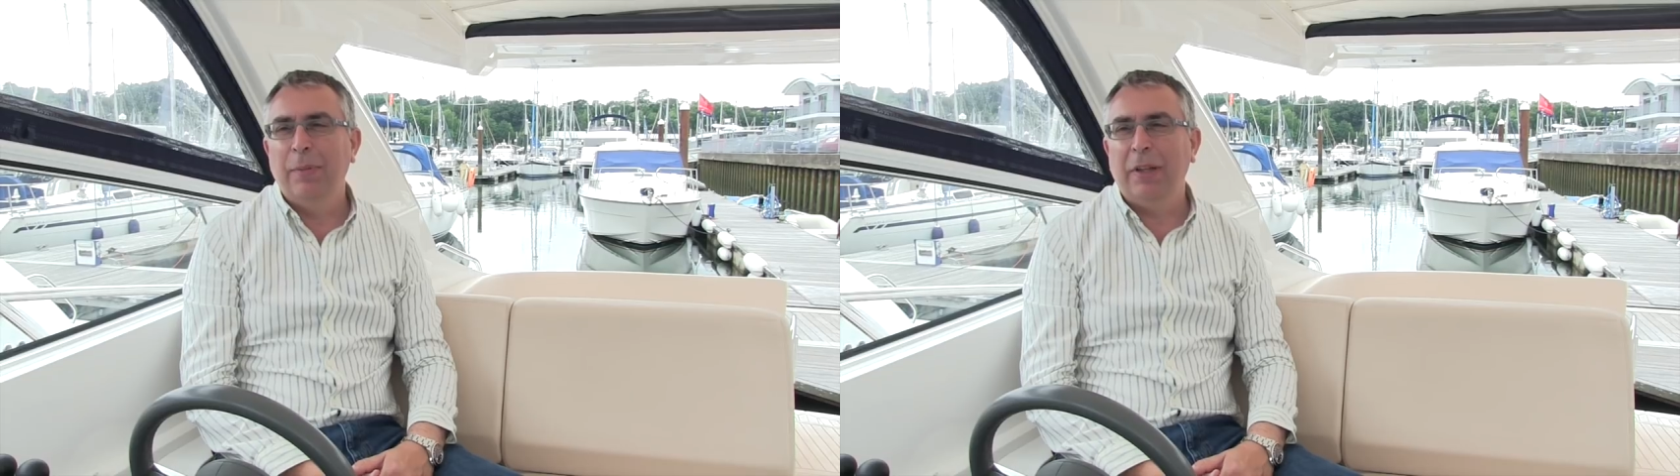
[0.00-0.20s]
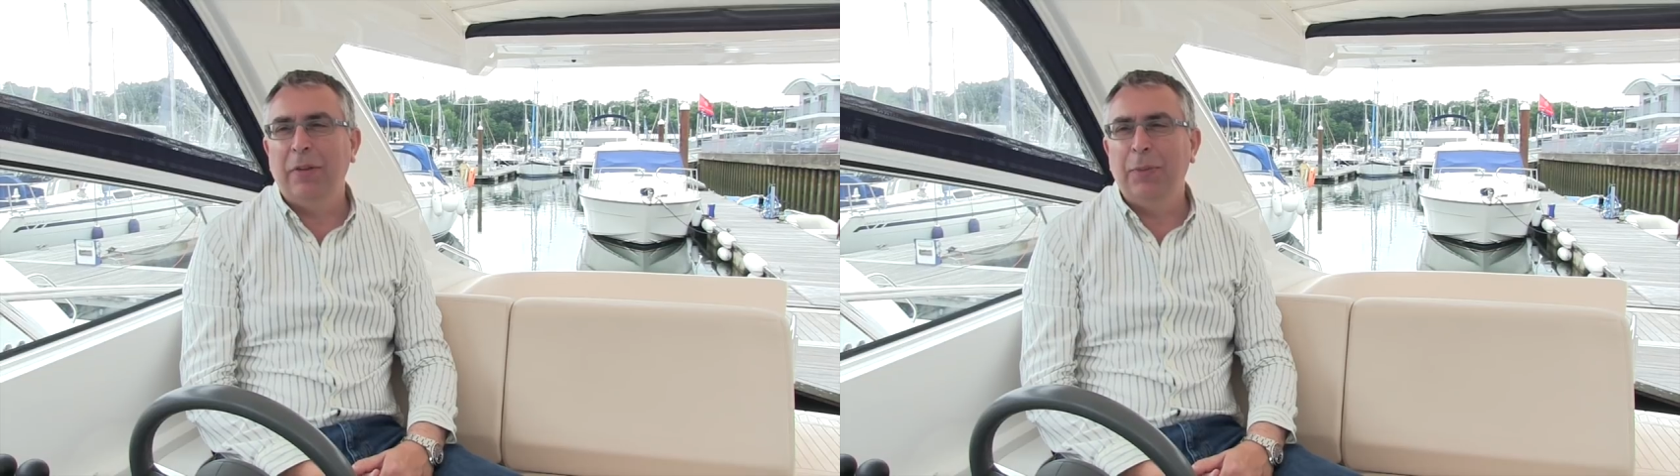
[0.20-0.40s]

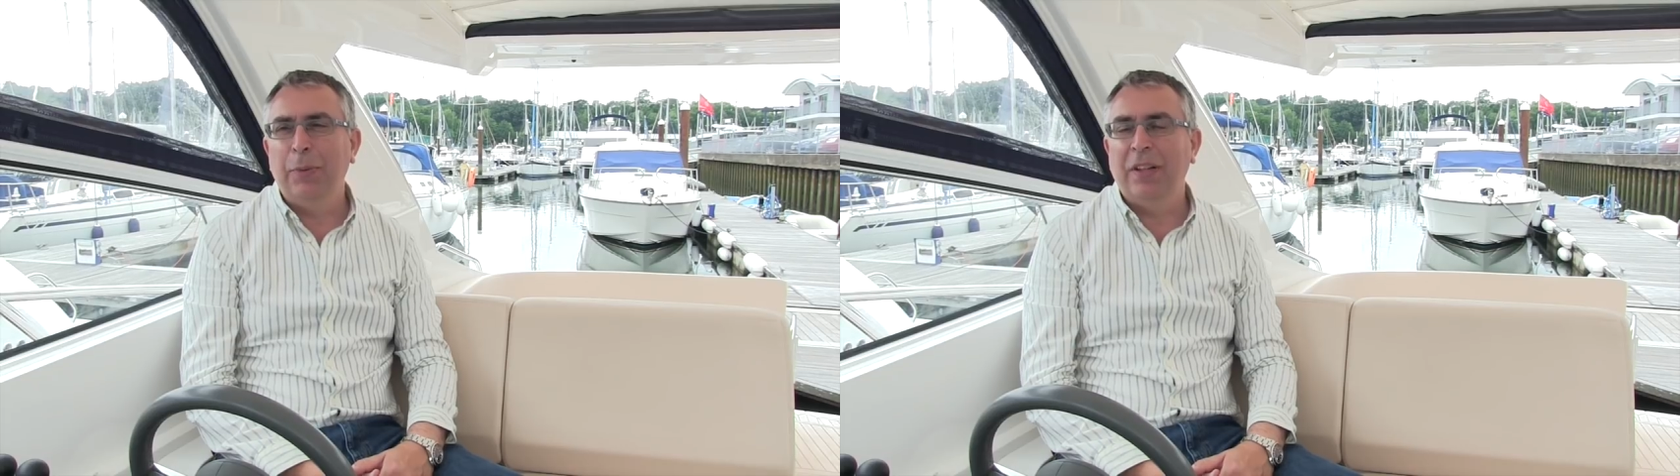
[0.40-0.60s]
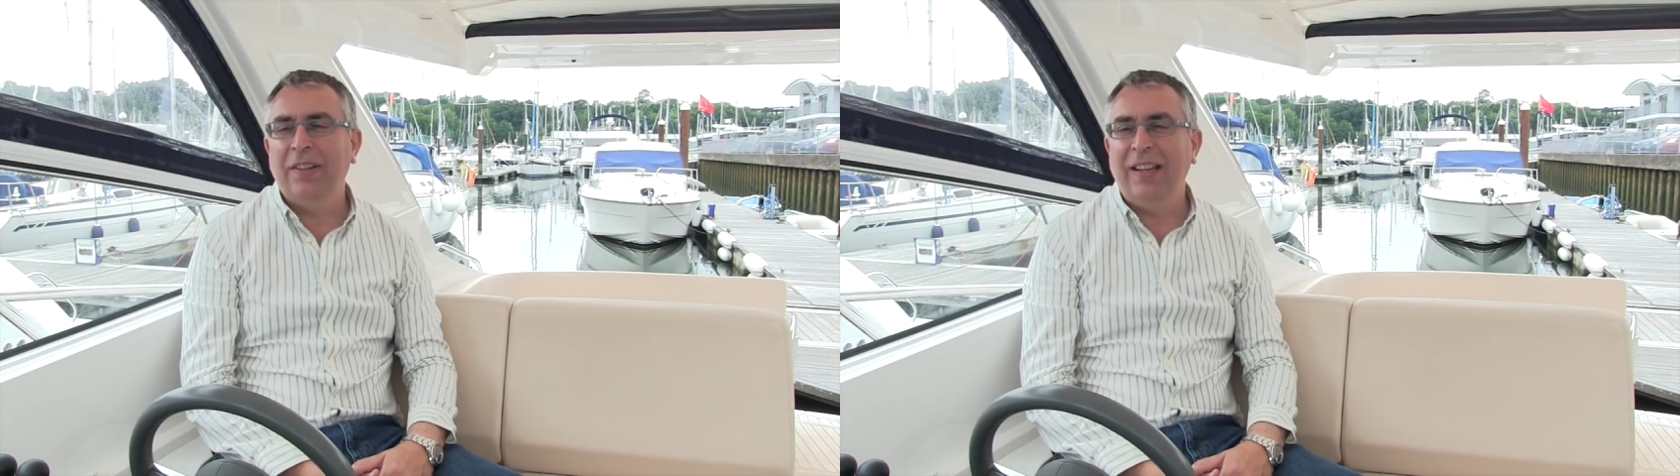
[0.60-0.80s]
but they also
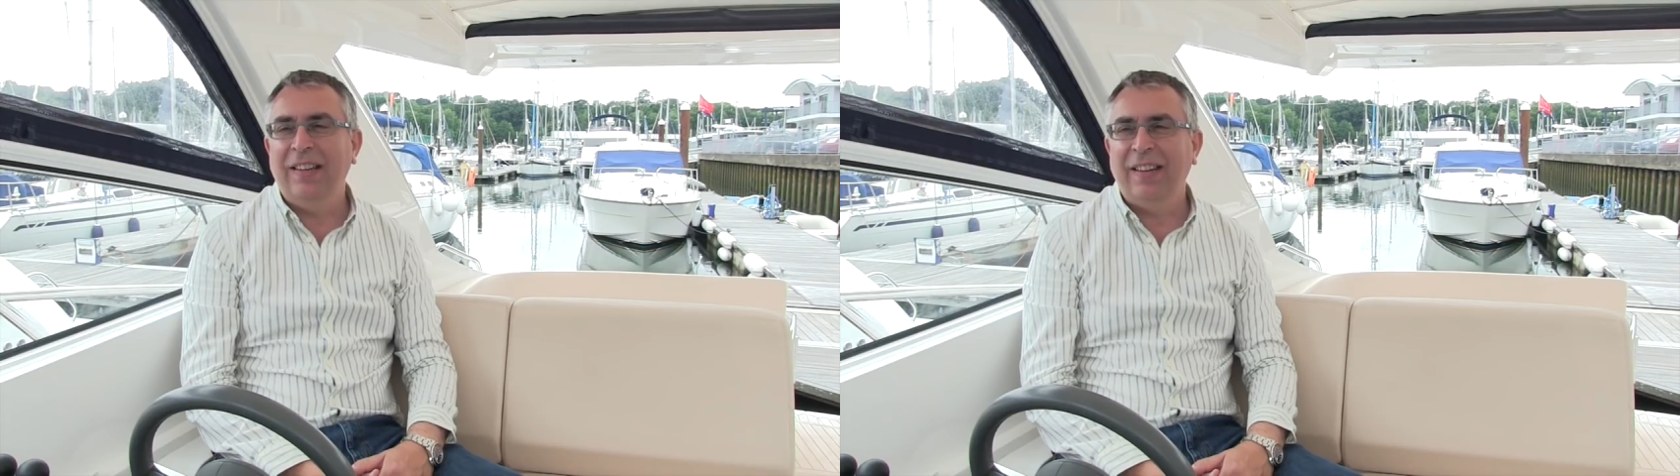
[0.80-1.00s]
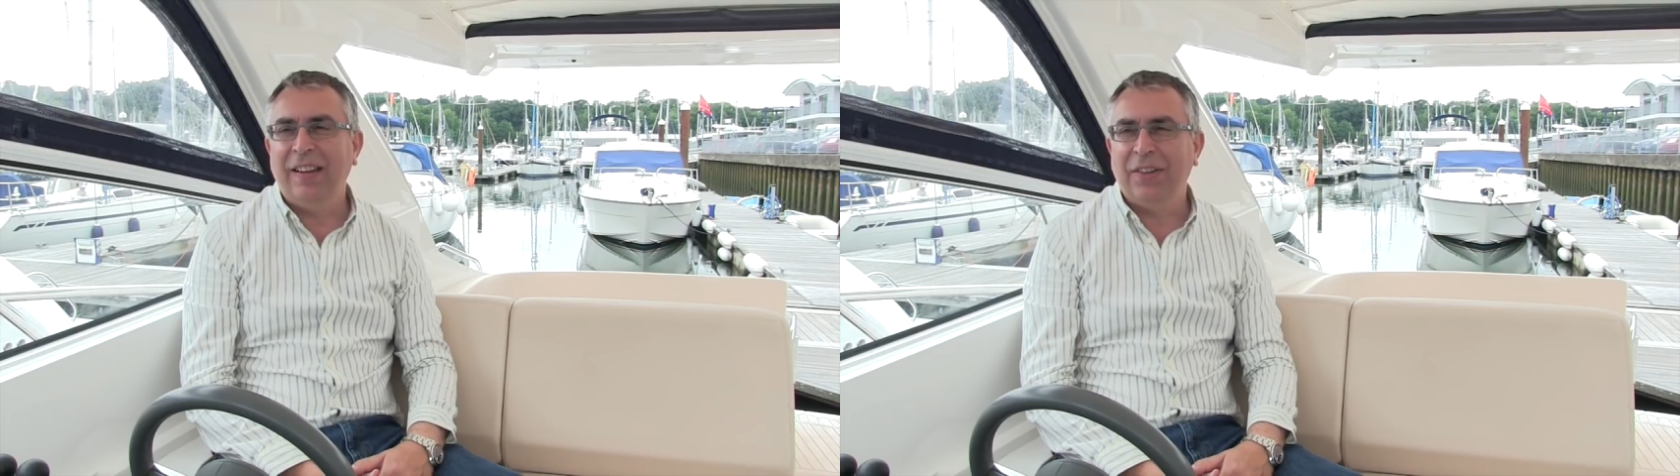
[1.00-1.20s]
put the
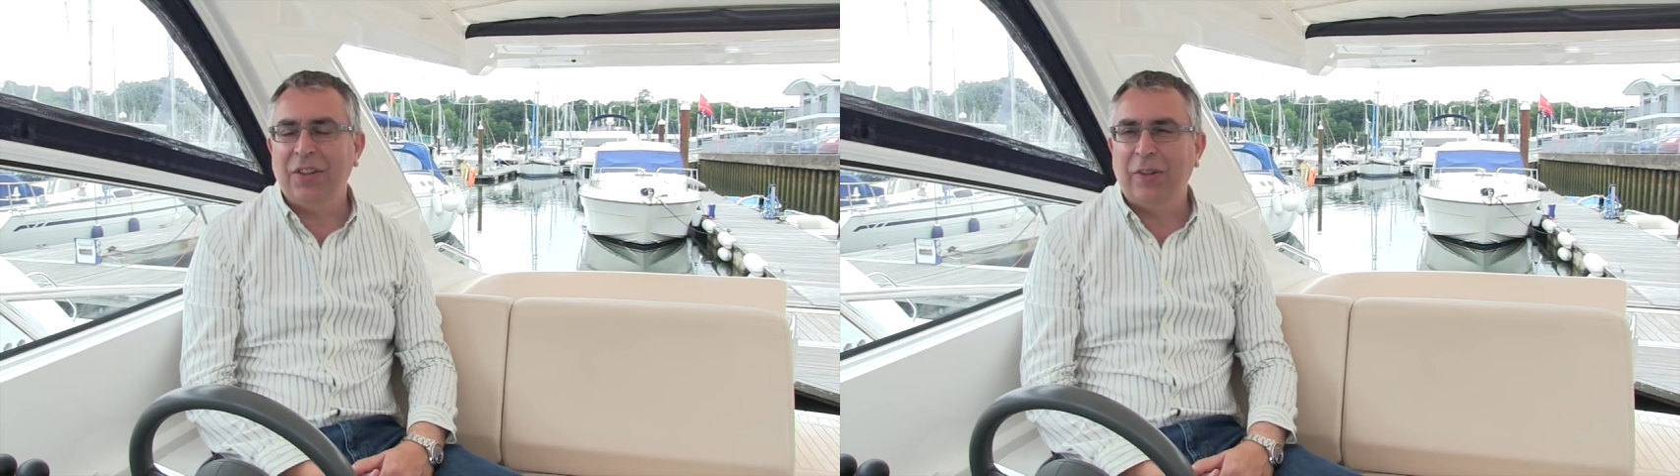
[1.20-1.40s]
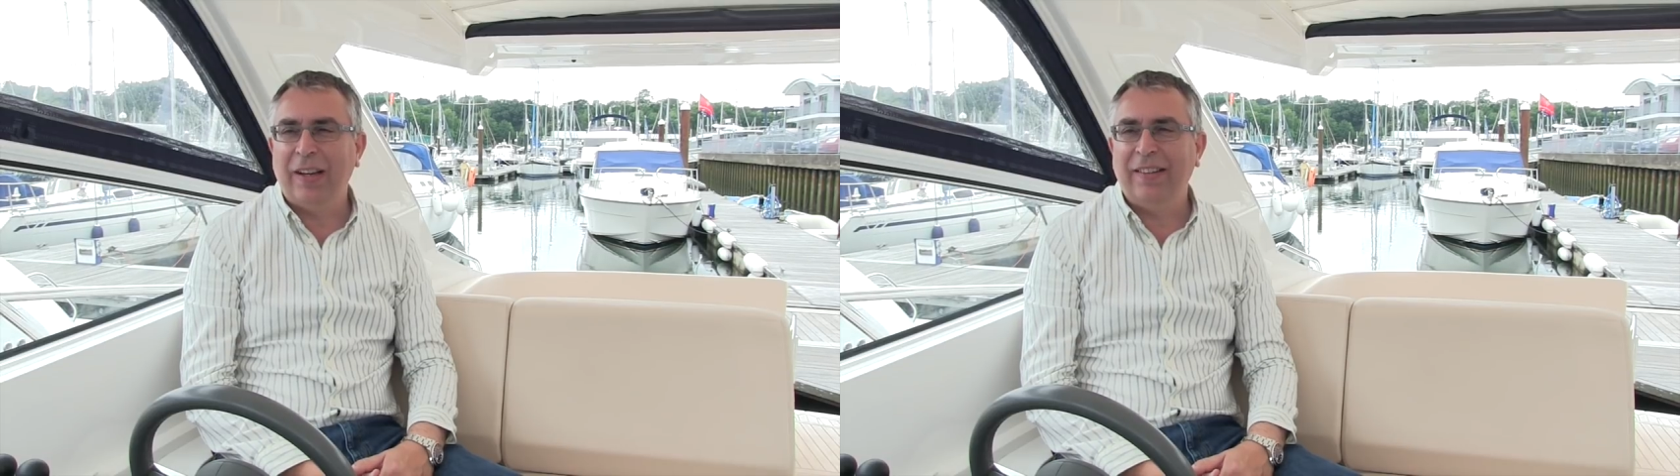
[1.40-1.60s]
D6, the
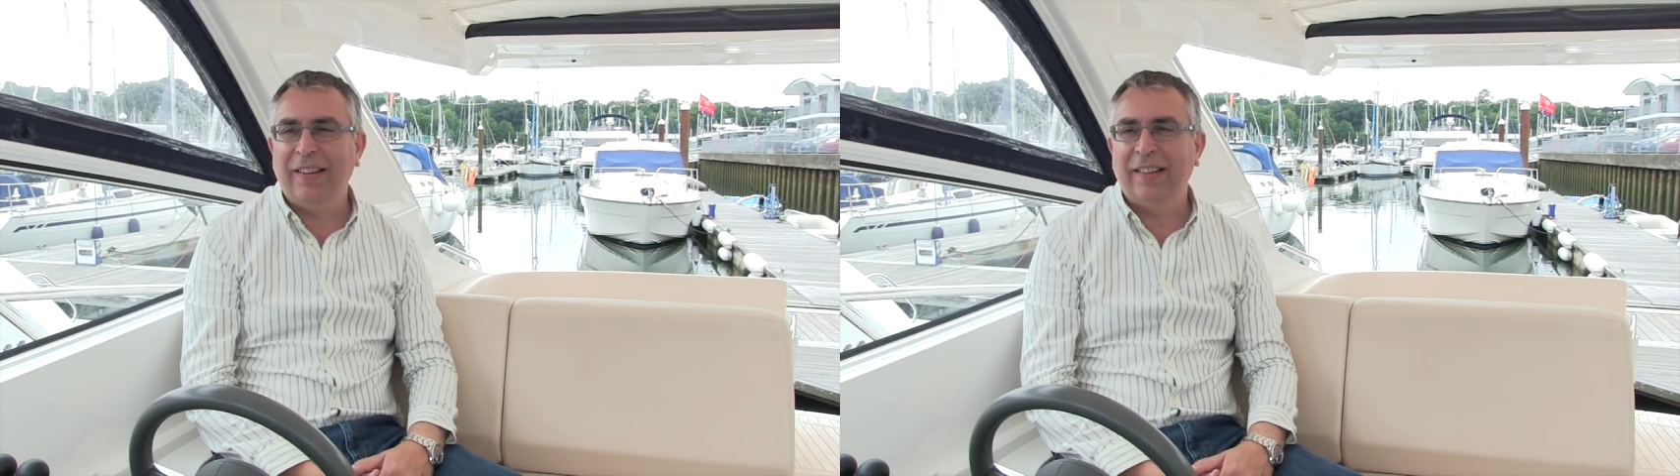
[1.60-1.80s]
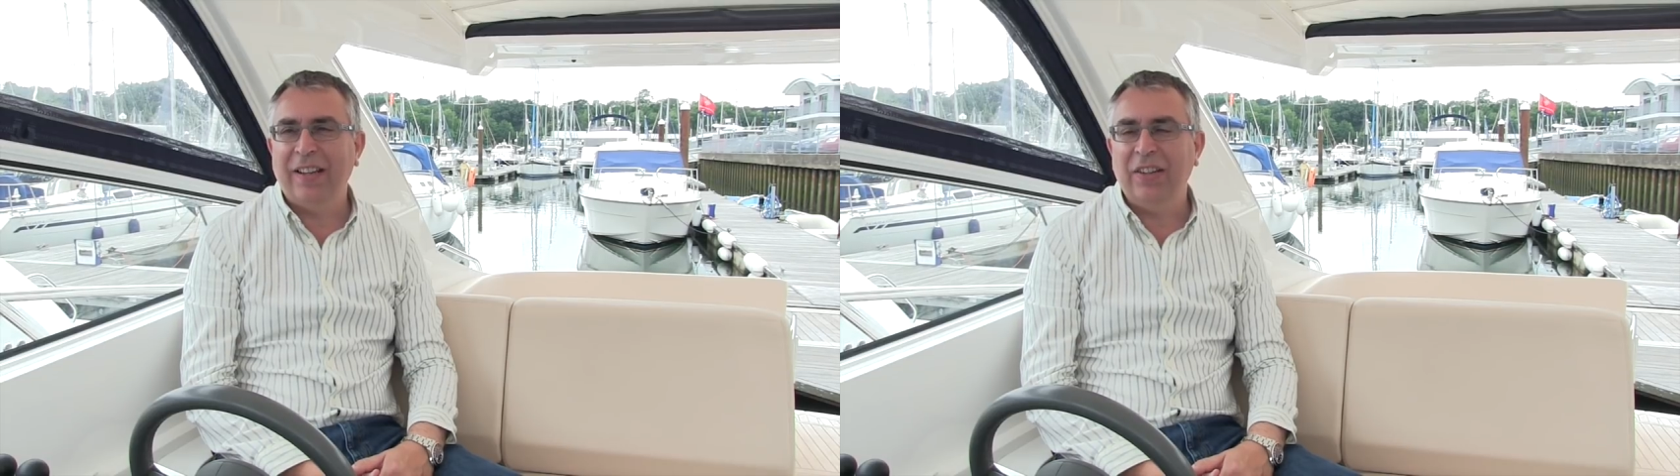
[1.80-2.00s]
straight
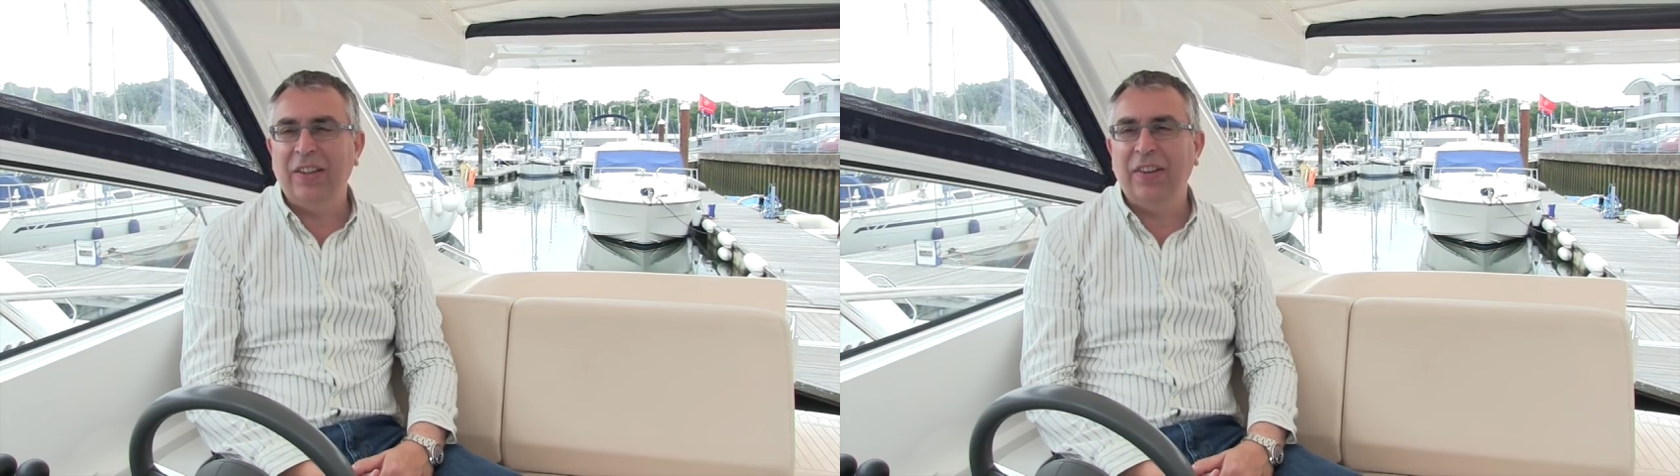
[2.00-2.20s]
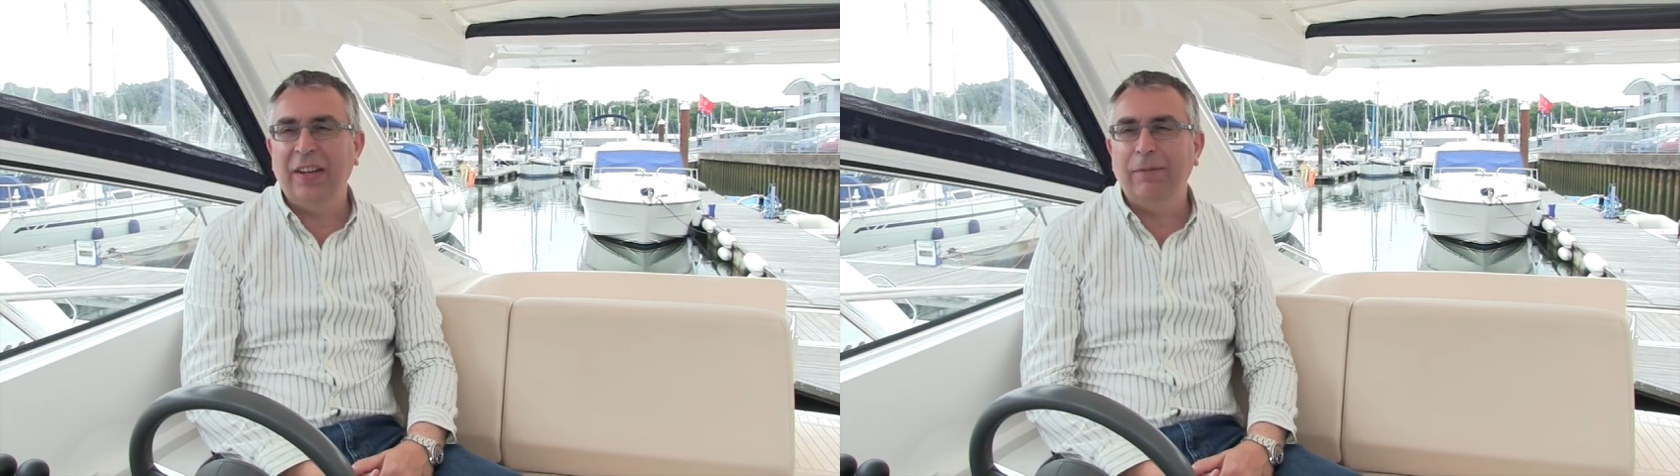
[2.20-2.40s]
6
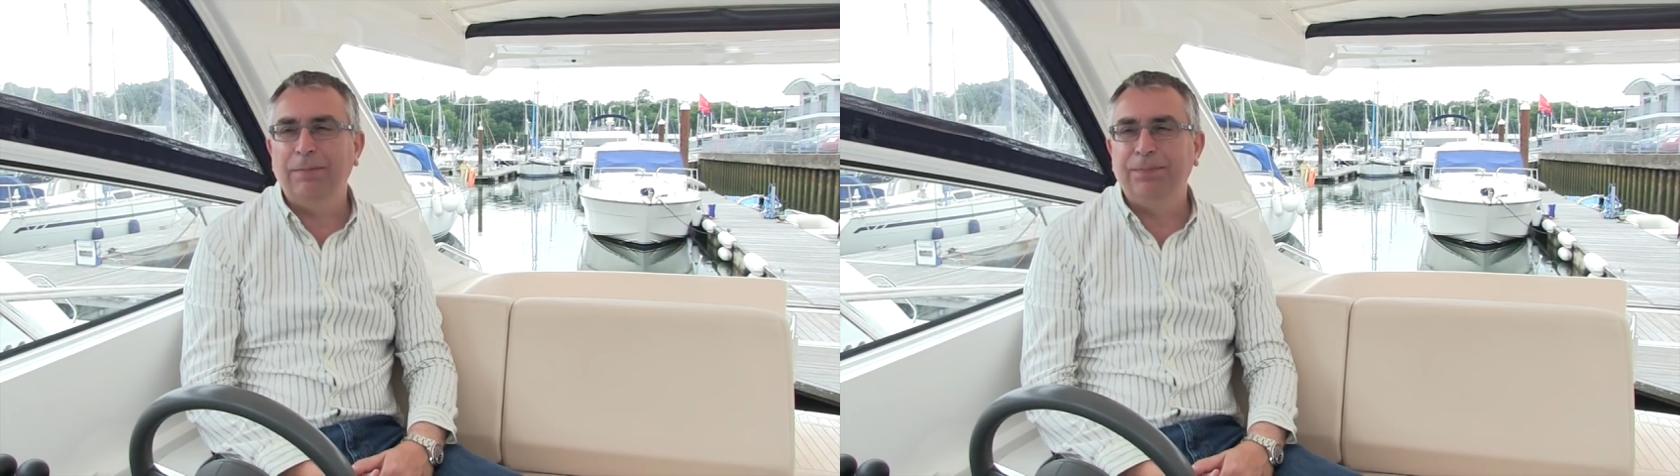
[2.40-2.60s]
engines in.